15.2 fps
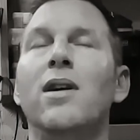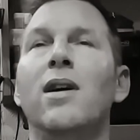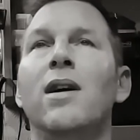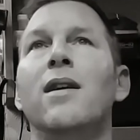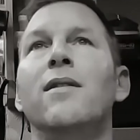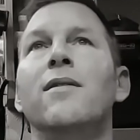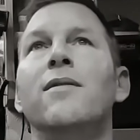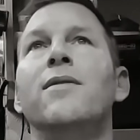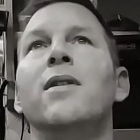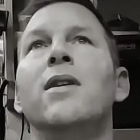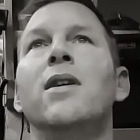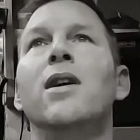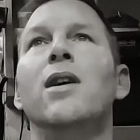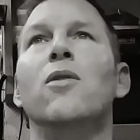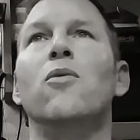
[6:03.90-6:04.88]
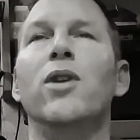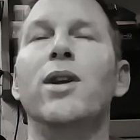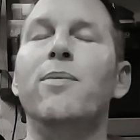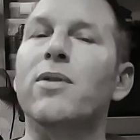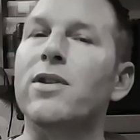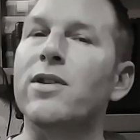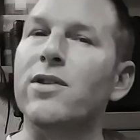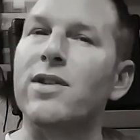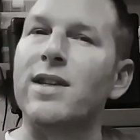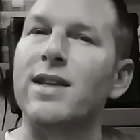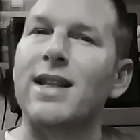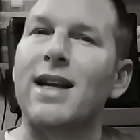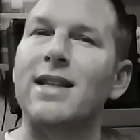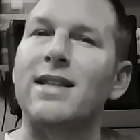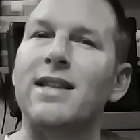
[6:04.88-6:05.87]
of reproducing
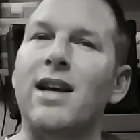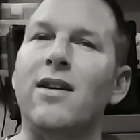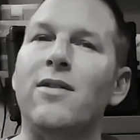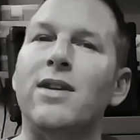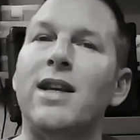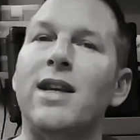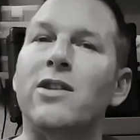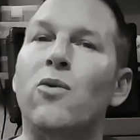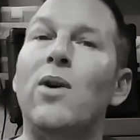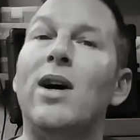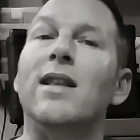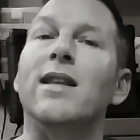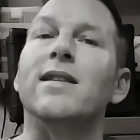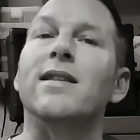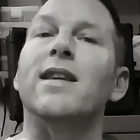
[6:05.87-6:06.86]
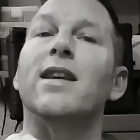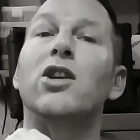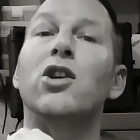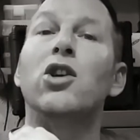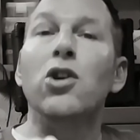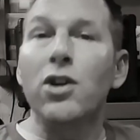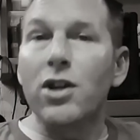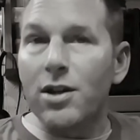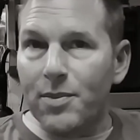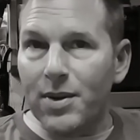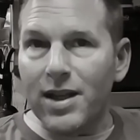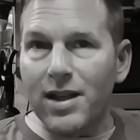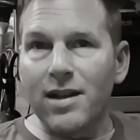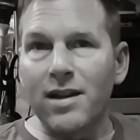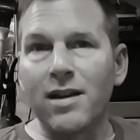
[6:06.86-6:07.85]
that sound as well as it could
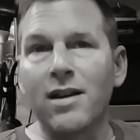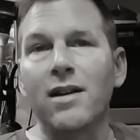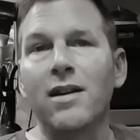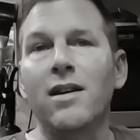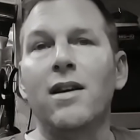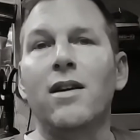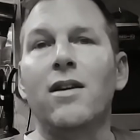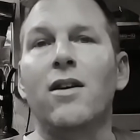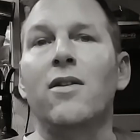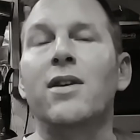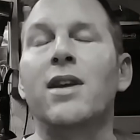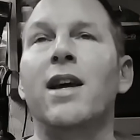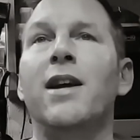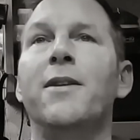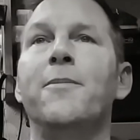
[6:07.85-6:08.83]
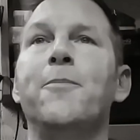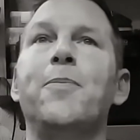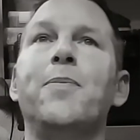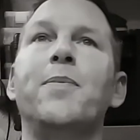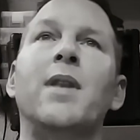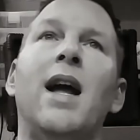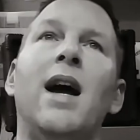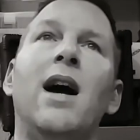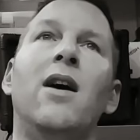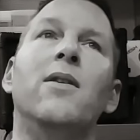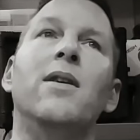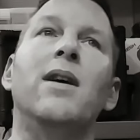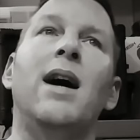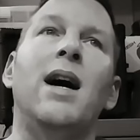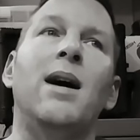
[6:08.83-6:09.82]
be, okay?
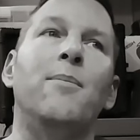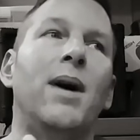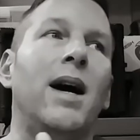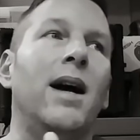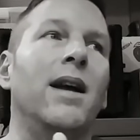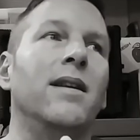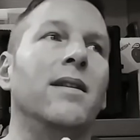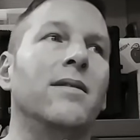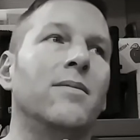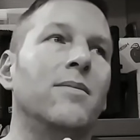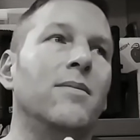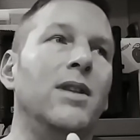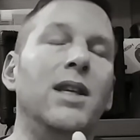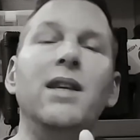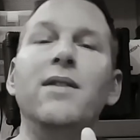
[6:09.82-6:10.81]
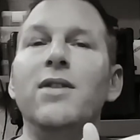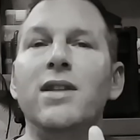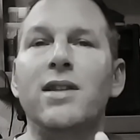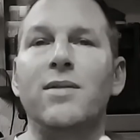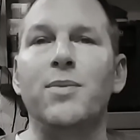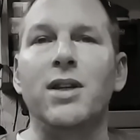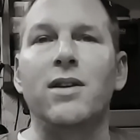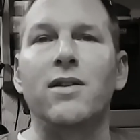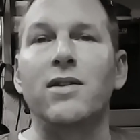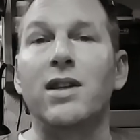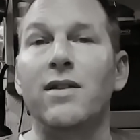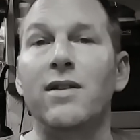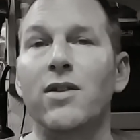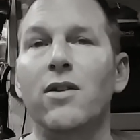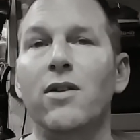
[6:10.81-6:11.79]
Now, on my Evie speakers,
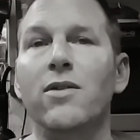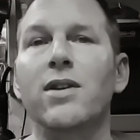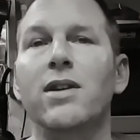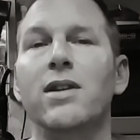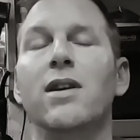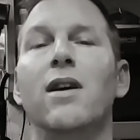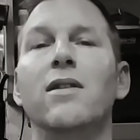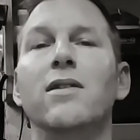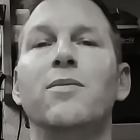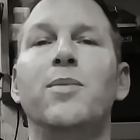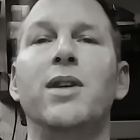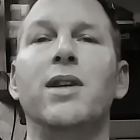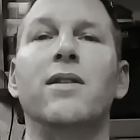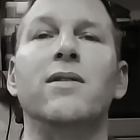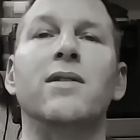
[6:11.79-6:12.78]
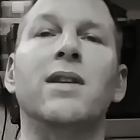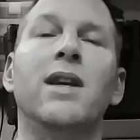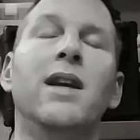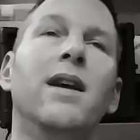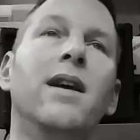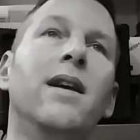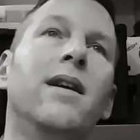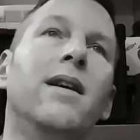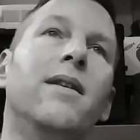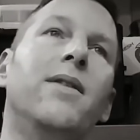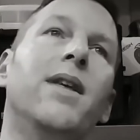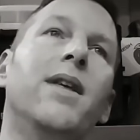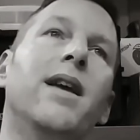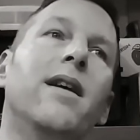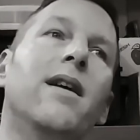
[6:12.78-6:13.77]
even though they're guitar speakers,
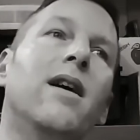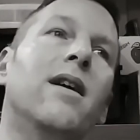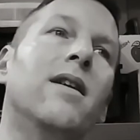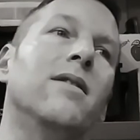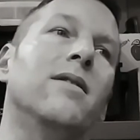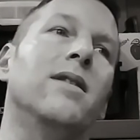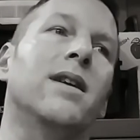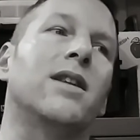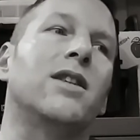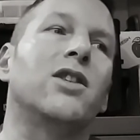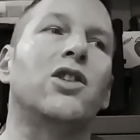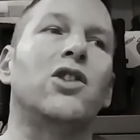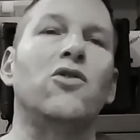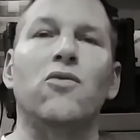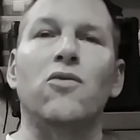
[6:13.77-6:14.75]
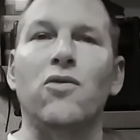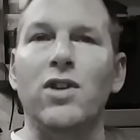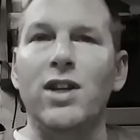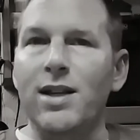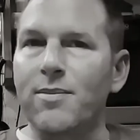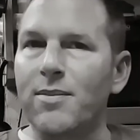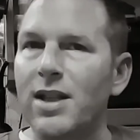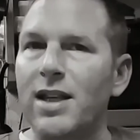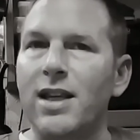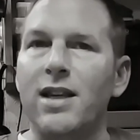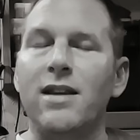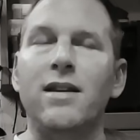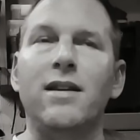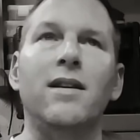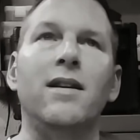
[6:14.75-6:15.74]
they are
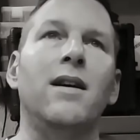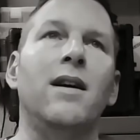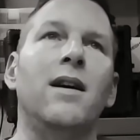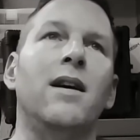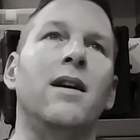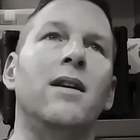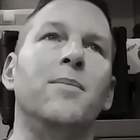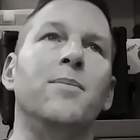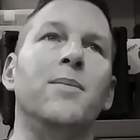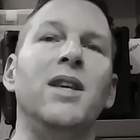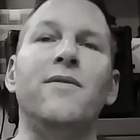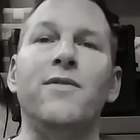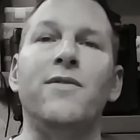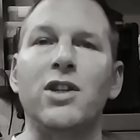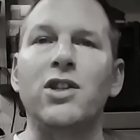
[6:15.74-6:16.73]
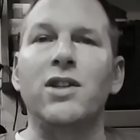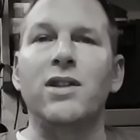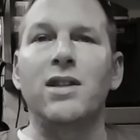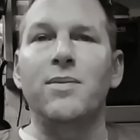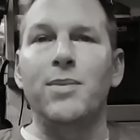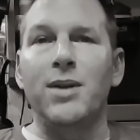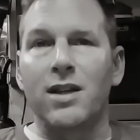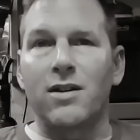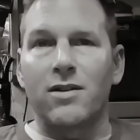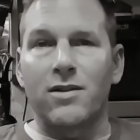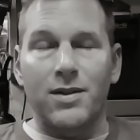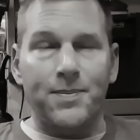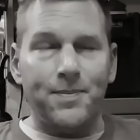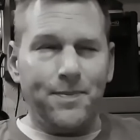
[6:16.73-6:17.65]
extremely efficient speakers.